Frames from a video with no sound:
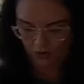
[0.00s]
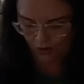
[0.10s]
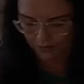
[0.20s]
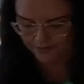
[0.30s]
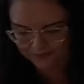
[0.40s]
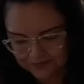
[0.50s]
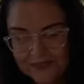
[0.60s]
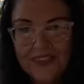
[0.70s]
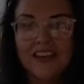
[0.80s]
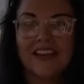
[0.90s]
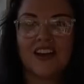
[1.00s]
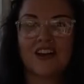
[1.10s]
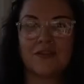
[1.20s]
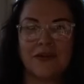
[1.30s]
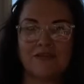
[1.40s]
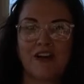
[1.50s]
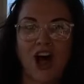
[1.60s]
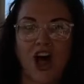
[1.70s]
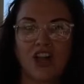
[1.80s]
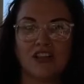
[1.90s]
Whoop! We
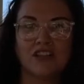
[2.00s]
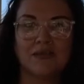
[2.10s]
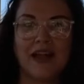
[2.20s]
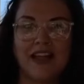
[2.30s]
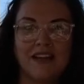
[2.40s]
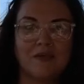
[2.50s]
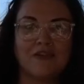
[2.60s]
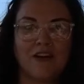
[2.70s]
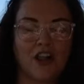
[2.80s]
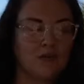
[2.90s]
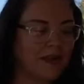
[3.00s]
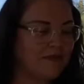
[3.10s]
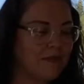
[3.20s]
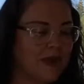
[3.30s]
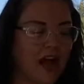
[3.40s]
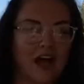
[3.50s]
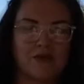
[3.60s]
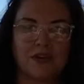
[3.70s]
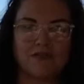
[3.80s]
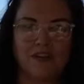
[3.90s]
fall, right? We fall away from God.
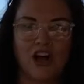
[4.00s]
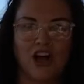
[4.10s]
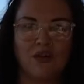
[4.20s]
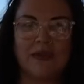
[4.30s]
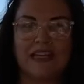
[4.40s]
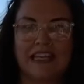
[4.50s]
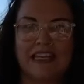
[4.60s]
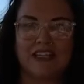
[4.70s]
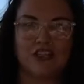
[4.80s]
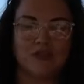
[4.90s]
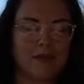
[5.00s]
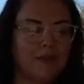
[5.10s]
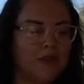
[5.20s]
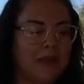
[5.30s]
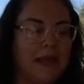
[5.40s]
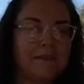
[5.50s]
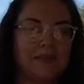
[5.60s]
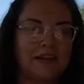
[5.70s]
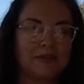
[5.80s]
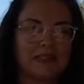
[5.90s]
We fall, we can get into trouble.
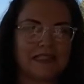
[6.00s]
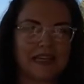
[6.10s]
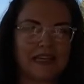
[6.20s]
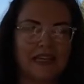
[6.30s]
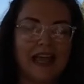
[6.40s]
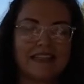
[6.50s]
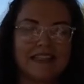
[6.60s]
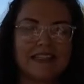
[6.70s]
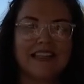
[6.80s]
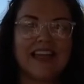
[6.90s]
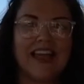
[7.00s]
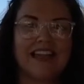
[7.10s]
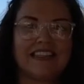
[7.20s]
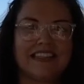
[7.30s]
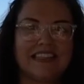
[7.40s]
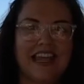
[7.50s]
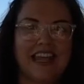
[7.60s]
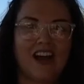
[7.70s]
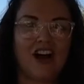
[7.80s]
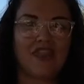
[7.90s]
But if we stay connected and stay
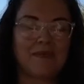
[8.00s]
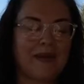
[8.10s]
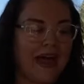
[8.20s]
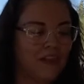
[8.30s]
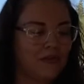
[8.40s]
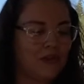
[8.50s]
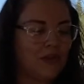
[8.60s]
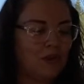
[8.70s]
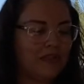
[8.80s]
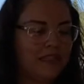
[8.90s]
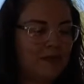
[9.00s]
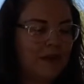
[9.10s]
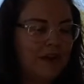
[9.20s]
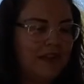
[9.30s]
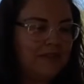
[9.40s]
on the path with the Holy Spirit,